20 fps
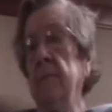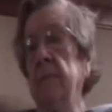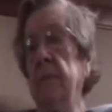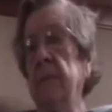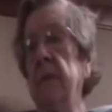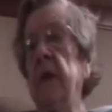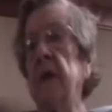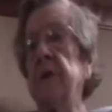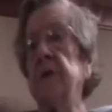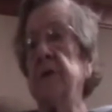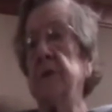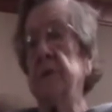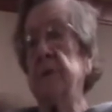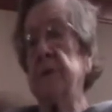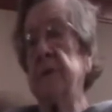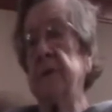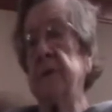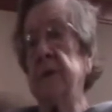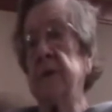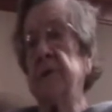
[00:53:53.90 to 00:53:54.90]
yeah, she was
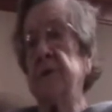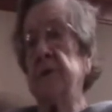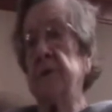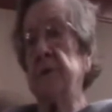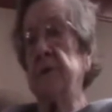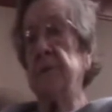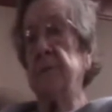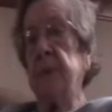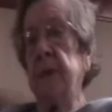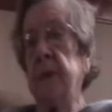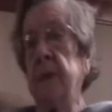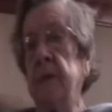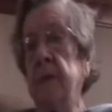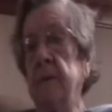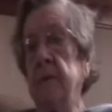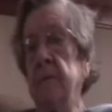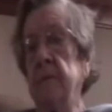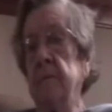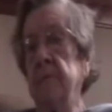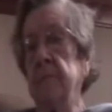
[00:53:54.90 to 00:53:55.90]
sick. She was
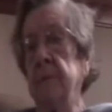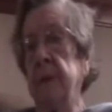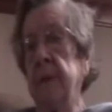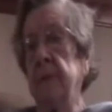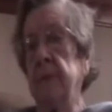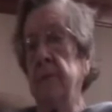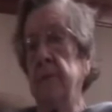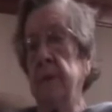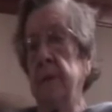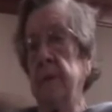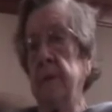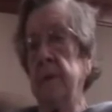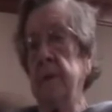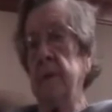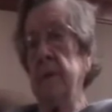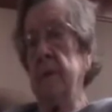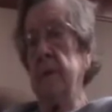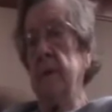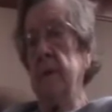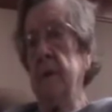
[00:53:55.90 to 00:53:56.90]
bedridden,
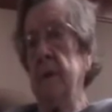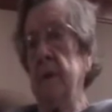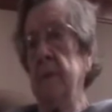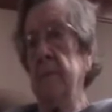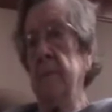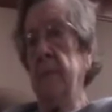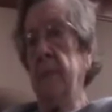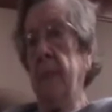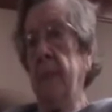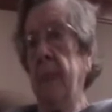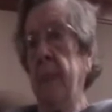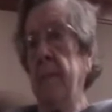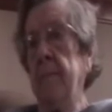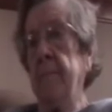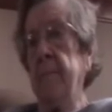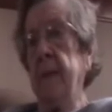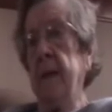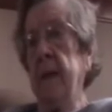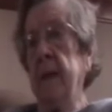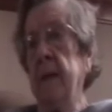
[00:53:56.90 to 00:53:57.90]

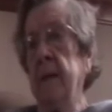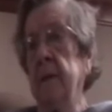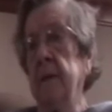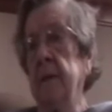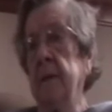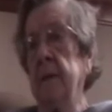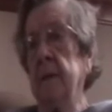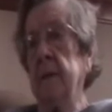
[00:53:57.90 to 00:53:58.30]
and